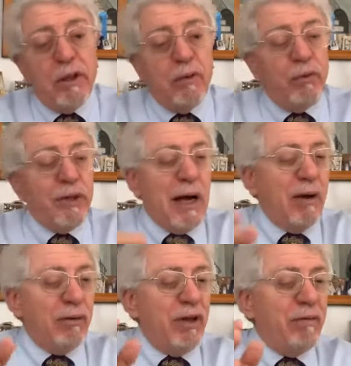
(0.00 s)

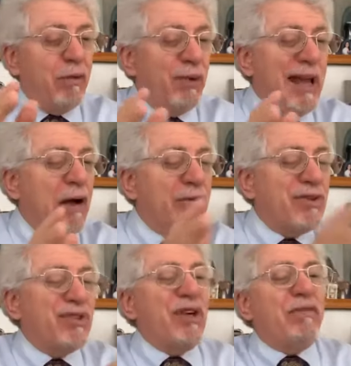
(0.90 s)
without the
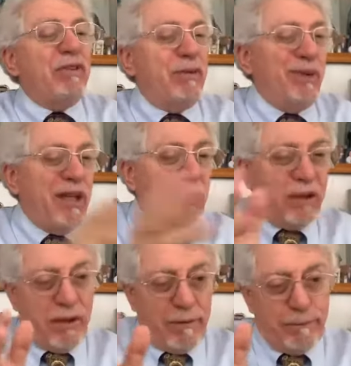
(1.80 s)
servant being
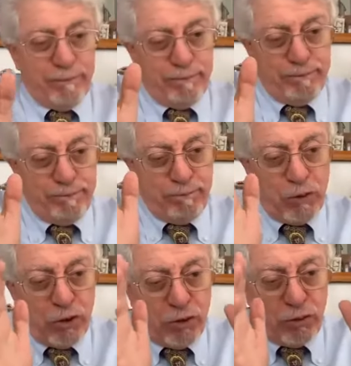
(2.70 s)
there.
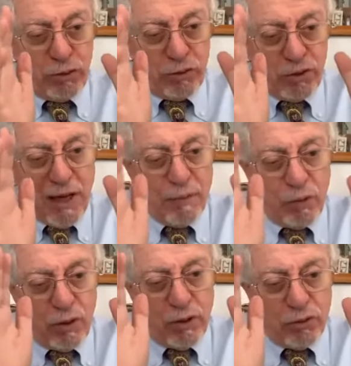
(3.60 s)
Just
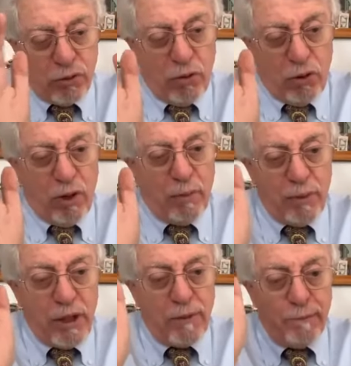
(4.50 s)
Samuel and Saul are
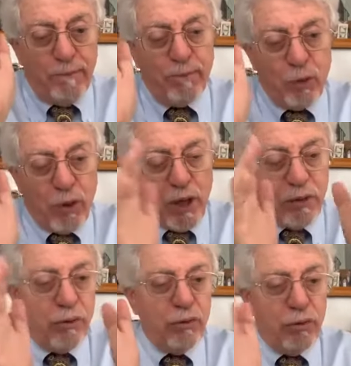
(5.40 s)
being
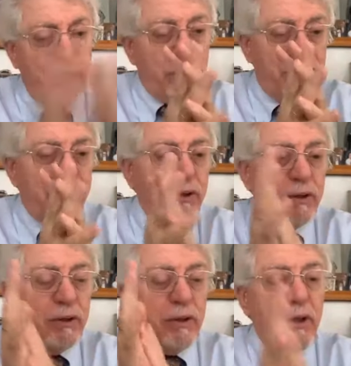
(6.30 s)
together on the roof,
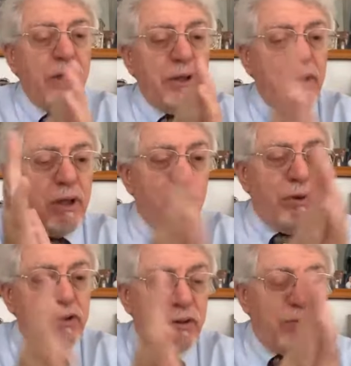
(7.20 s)
and he
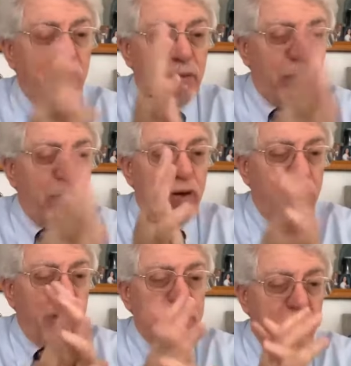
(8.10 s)
anoints him there with
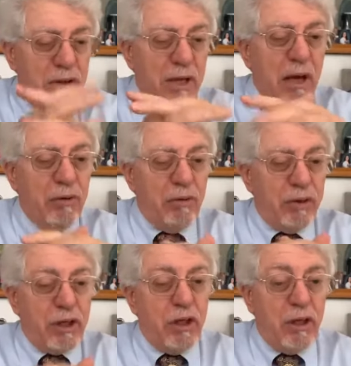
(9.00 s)
oil and says, now you're
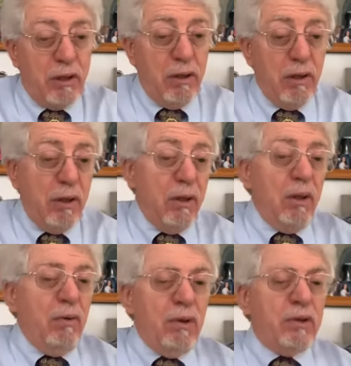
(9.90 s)
a king.
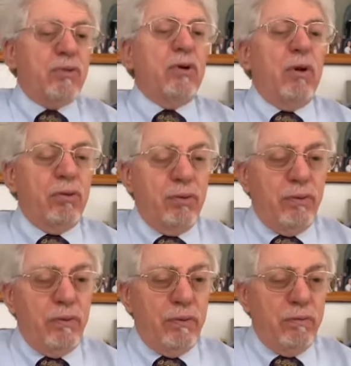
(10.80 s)
What does Saul
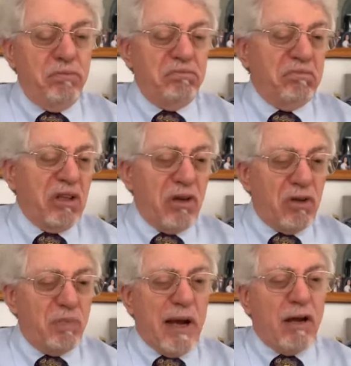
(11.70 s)
do? He
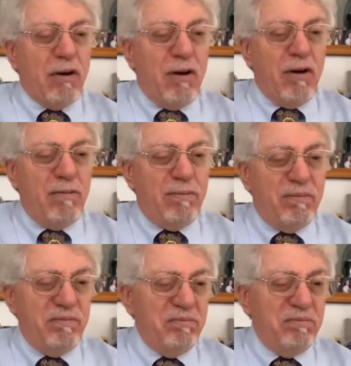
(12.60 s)
goes back home.